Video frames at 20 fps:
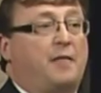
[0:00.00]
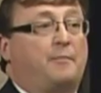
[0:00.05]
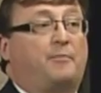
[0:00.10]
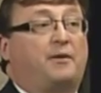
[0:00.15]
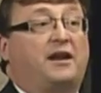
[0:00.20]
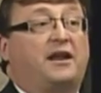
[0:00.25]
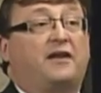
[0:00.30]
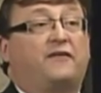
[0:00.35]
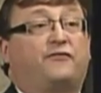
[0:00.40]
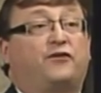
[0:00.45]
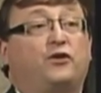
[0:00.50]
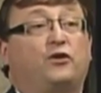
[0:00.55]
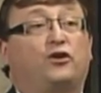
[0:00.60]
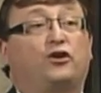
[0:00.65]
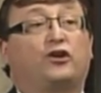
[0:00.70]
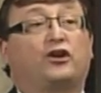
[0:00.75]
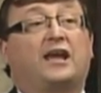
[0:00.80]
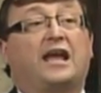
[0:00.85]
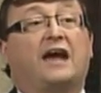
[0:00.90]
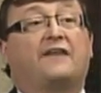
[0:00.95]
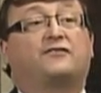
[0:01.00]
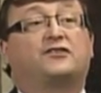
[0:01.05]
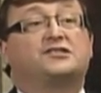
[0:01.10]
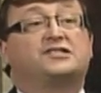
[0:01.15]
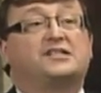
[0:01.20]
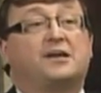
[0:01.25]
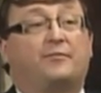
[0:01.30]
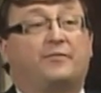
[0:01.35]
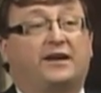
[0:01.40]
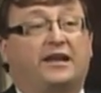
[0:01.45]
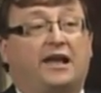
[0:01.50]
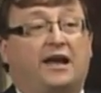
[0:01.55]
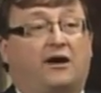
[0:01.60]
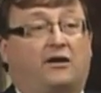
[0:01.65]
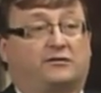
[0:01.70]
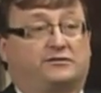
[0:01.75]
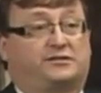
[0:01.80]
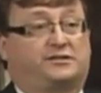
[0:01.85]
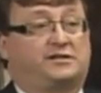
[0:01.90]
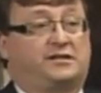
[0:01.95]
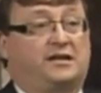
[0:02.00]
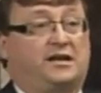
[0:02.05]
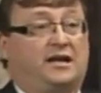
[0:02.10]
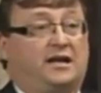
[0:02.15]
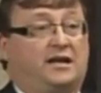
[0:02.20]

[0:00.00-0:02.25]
But if you're looking after somebody else,